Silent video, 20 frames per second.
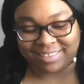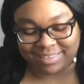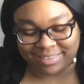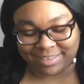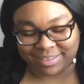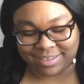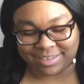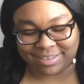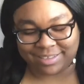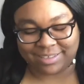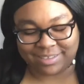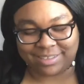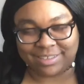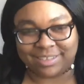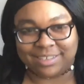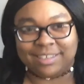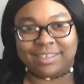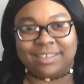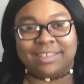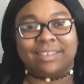the
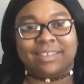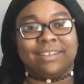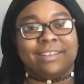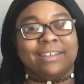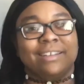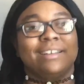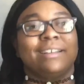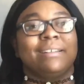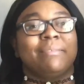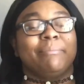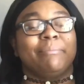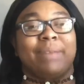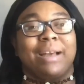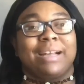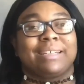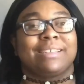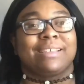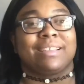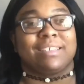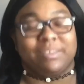
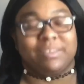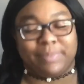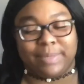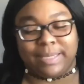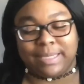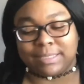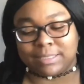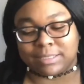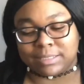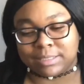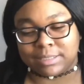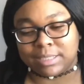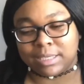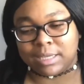back to the speech